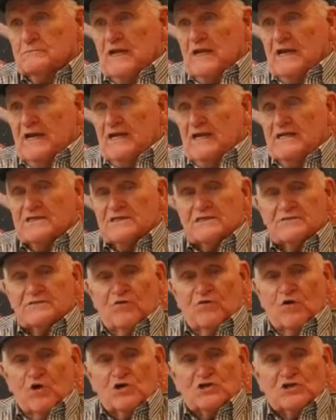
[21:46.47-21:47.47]
And as
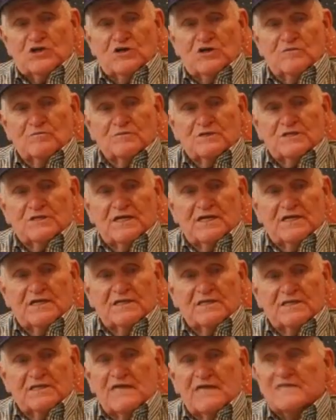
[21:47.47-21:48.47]
Forrest Gump
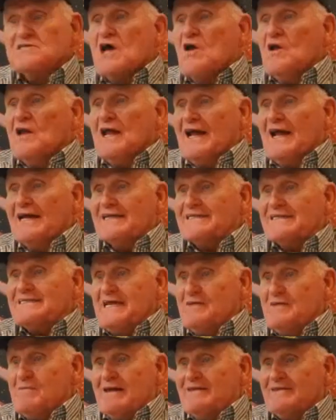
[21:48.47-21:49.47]
says, that's all I got to
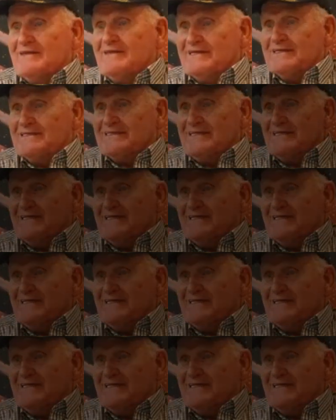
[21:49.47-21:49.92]
say about this.